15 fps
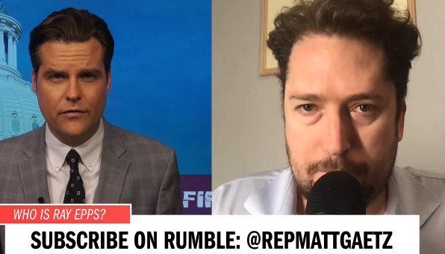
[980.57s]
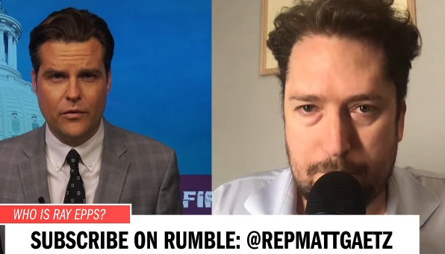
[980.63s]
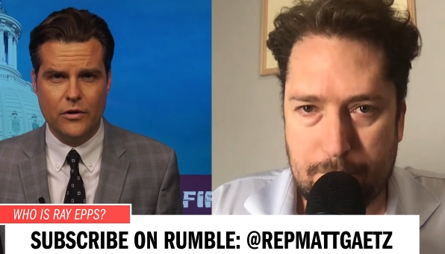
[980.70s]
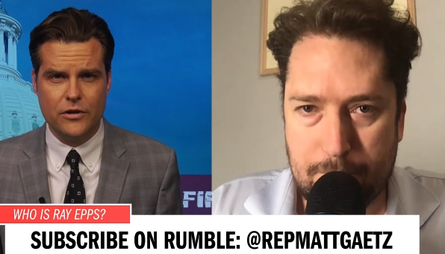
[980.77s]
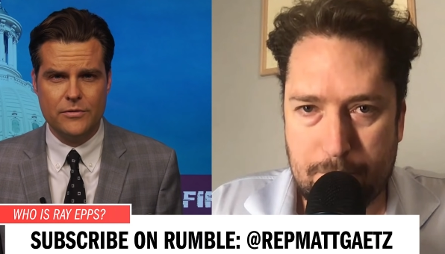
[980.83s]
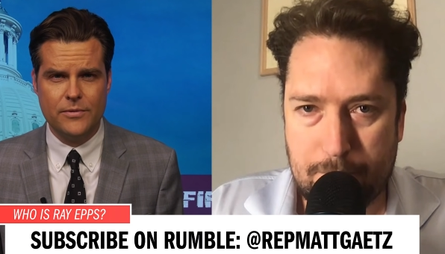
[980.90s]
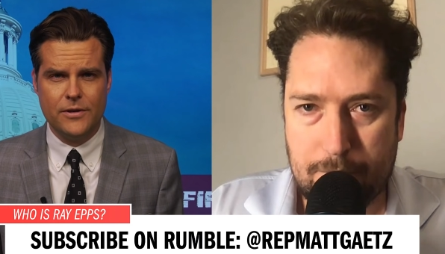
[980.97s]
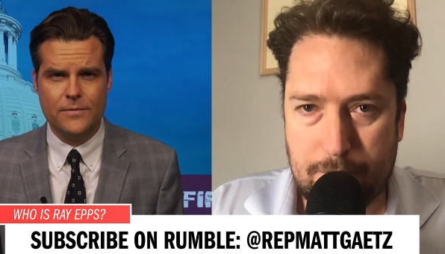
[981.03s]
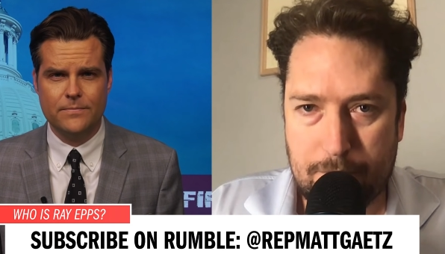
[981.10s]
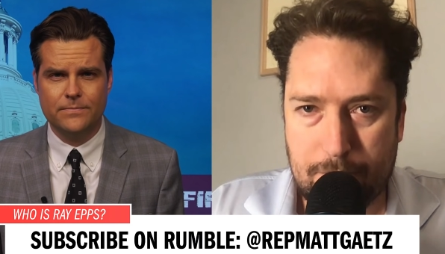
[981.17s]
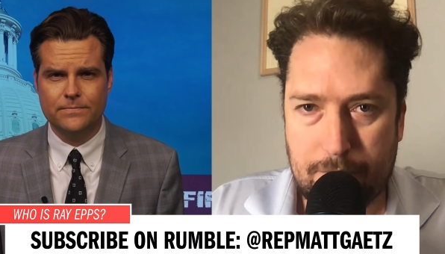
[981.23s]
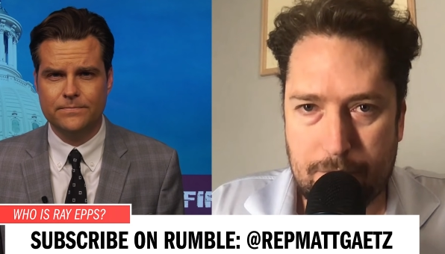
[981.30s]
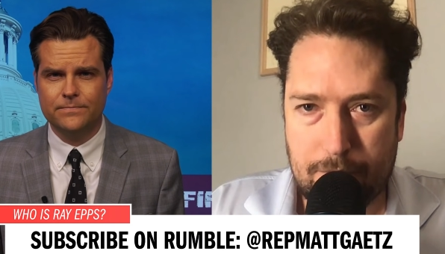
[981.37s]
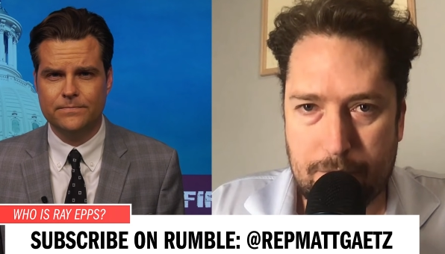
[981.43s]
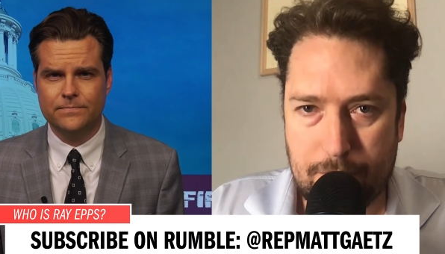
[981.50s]
Speaker 1: enforcement?
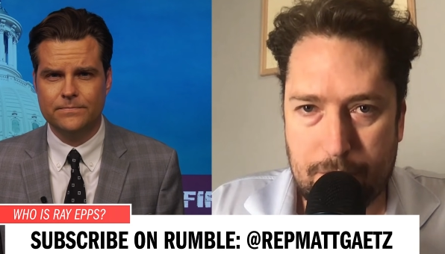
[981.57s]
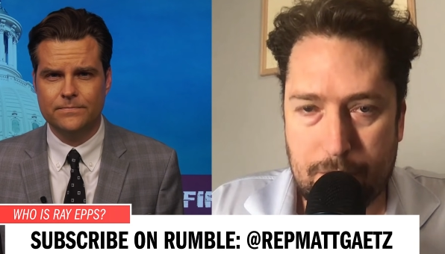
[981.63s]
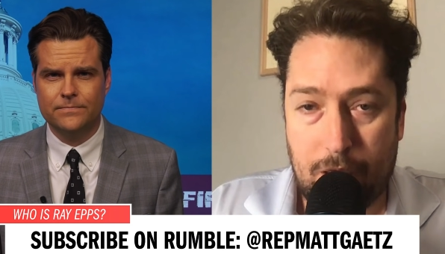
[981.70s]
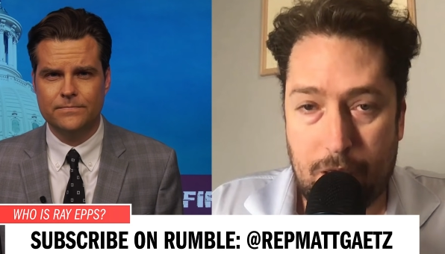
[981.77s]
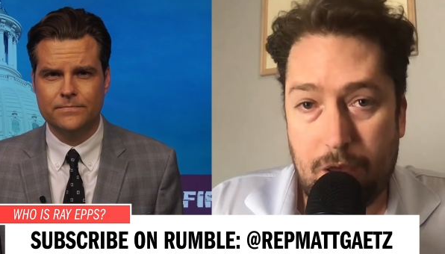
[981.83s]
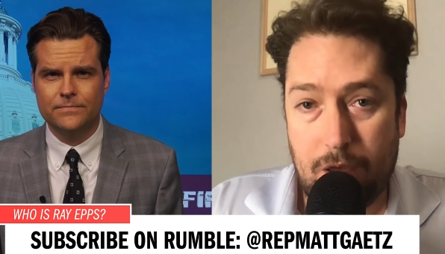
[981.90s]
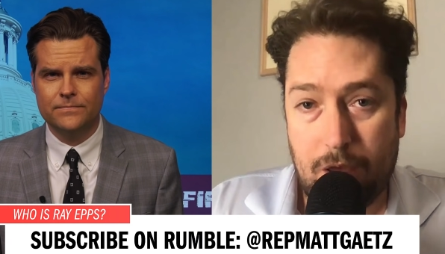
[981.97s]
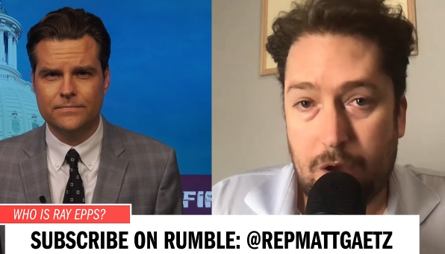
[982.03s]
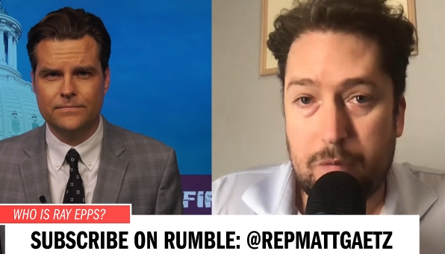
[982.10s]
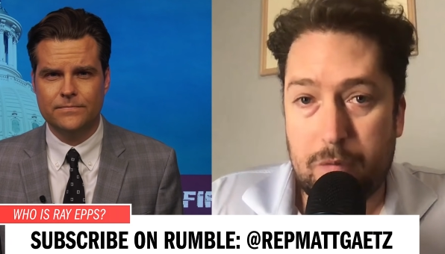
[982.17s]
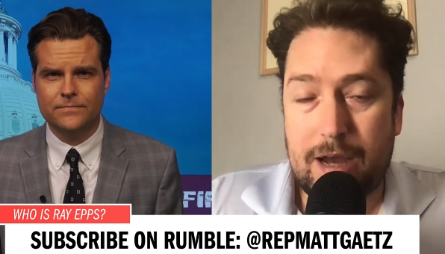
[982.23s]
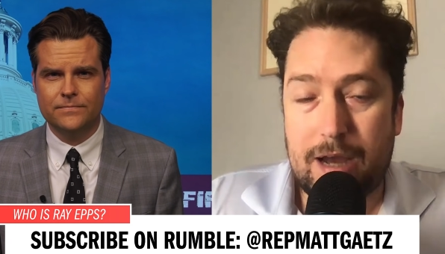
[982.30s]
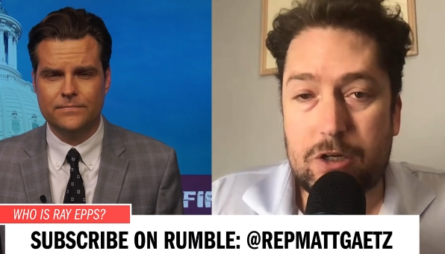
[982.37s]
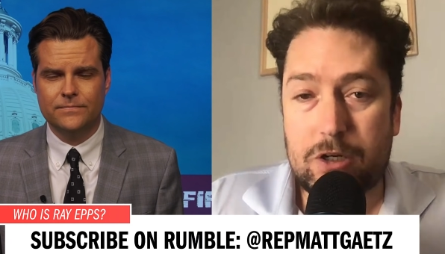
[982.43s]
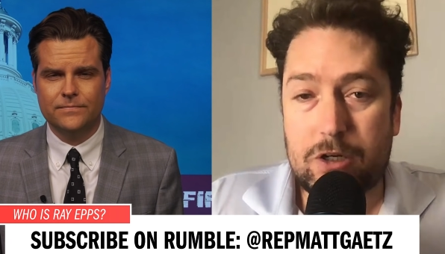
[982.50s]

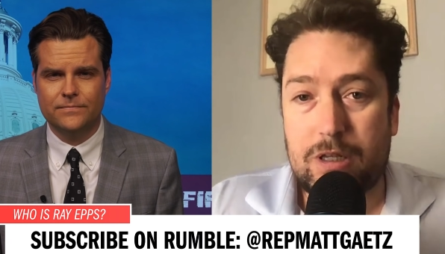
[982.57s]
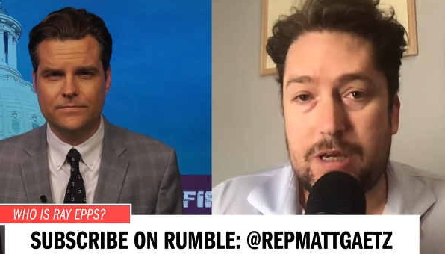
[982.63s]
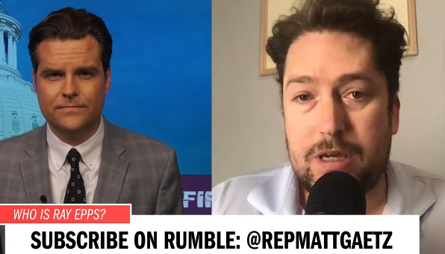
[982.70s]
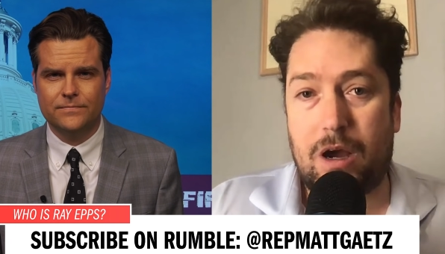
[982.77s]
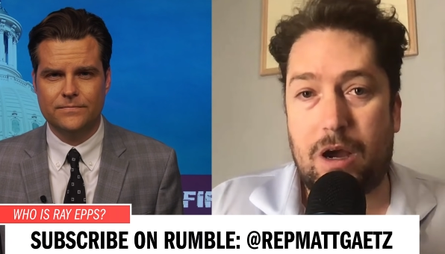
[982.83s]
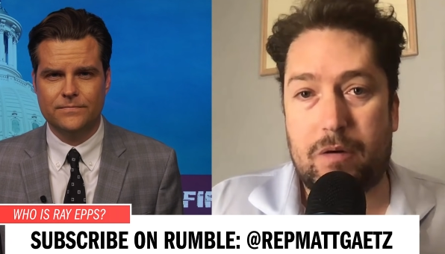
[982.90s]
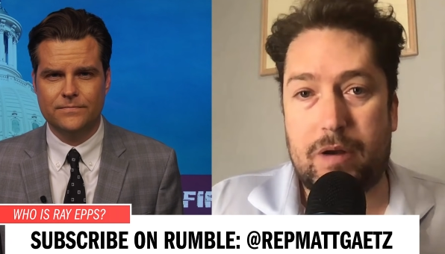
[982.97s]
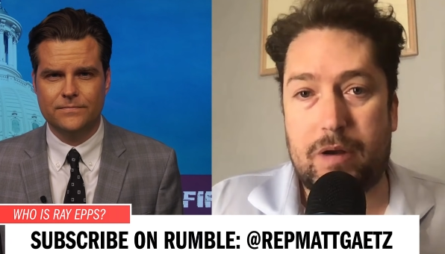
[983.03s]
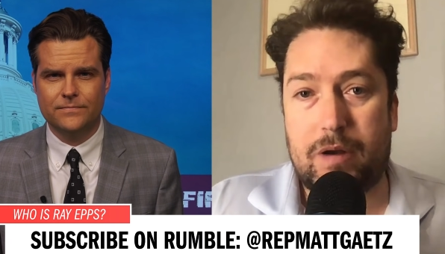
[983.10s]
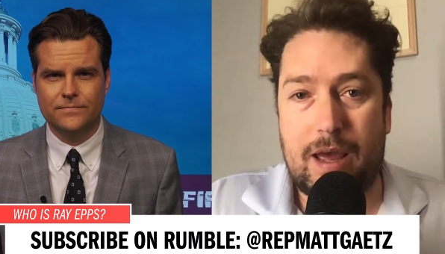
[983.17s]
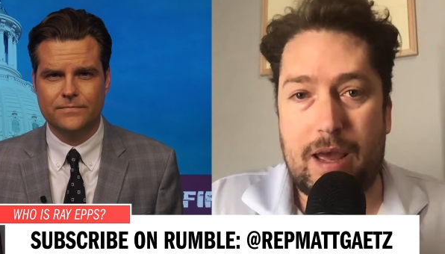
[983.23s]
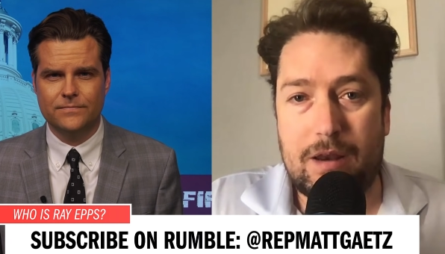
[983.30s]
We actually don't.